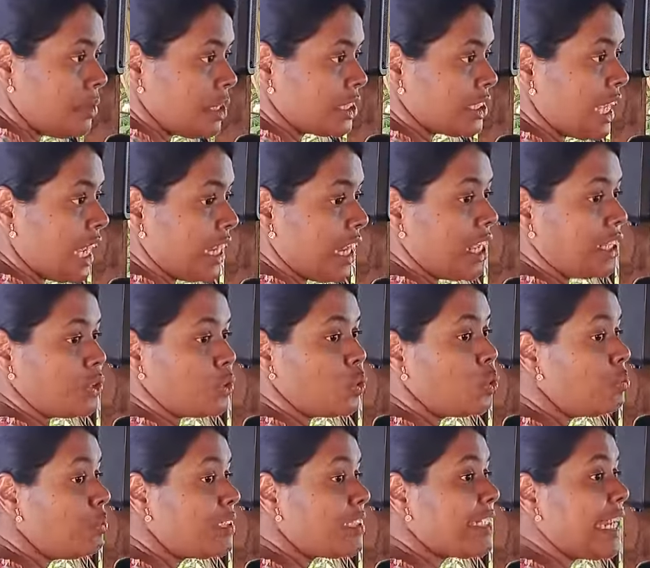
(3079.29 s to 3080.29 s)
Sarah's
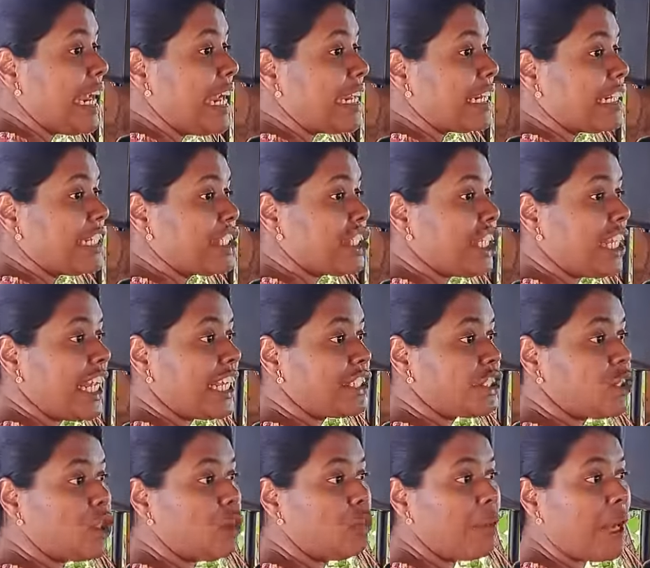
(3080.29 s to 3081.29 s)
womb is dead. She
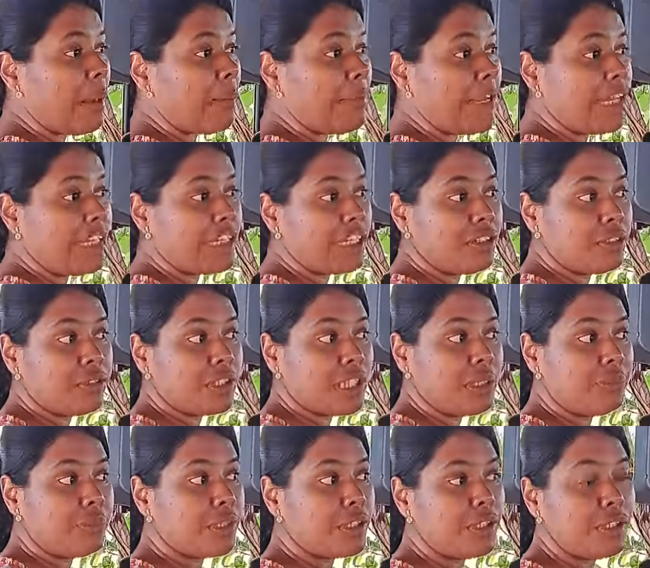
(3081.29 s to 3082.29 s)
has no more ability to
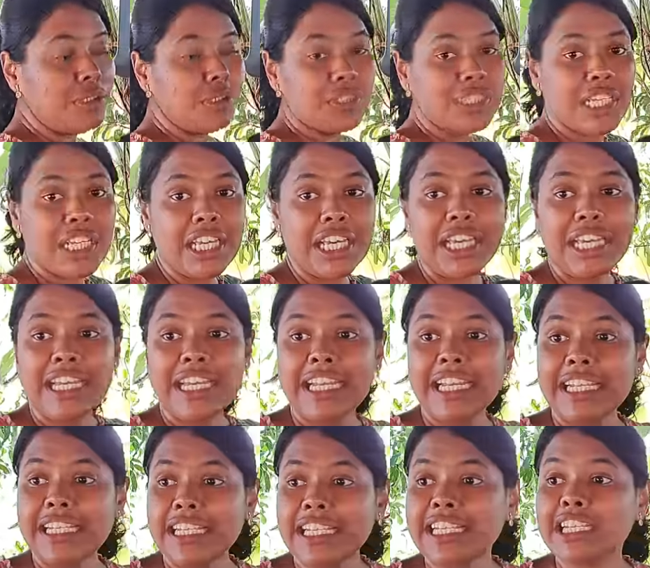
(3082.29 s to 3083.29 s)
reproduce.
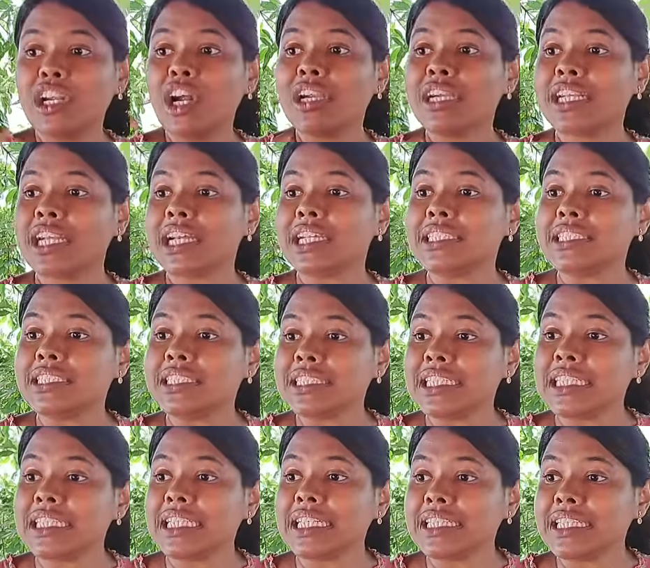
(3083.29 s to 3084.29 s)
He did not
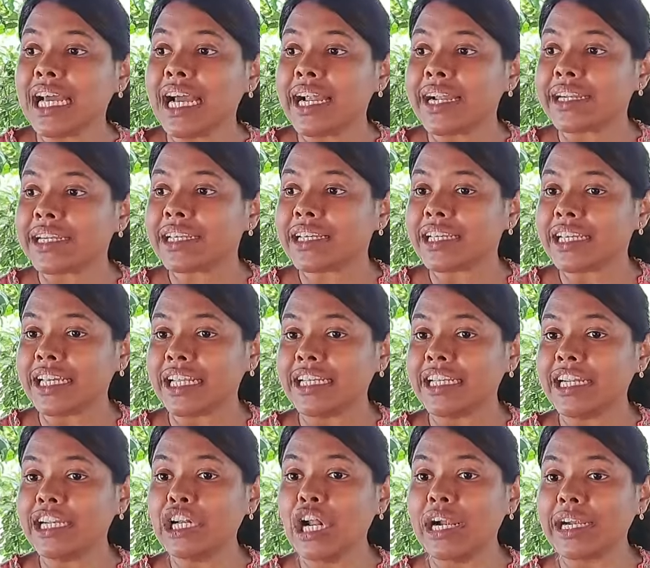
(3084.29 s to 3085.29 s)
consider that. He
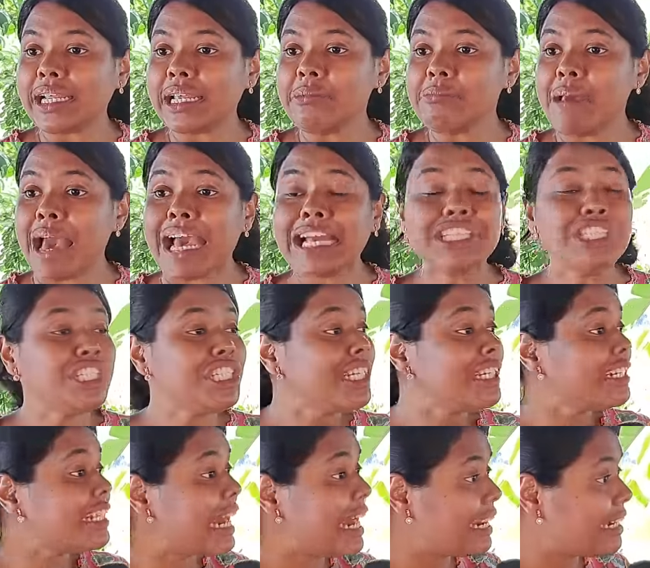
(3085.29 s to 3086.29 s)
did not
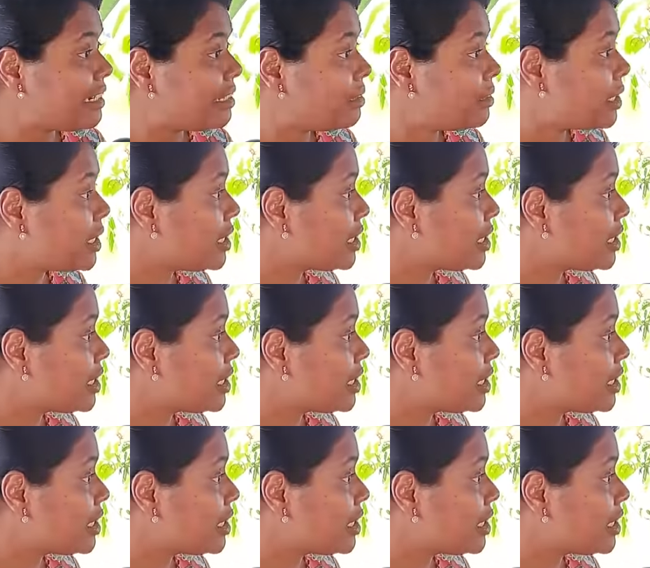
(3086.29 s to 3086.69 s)
imagine that.